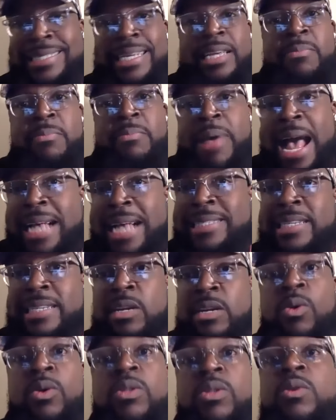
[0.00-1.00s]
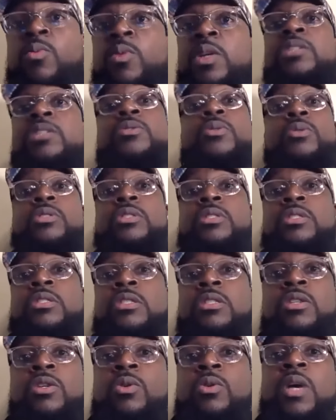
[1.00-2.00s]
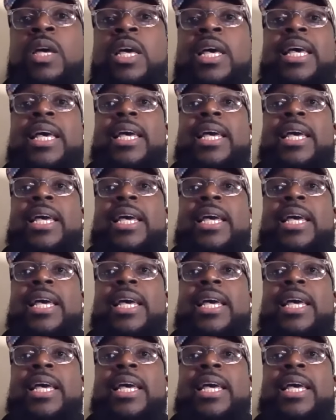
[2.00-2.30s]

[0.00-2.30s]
the capacity, or the resources to do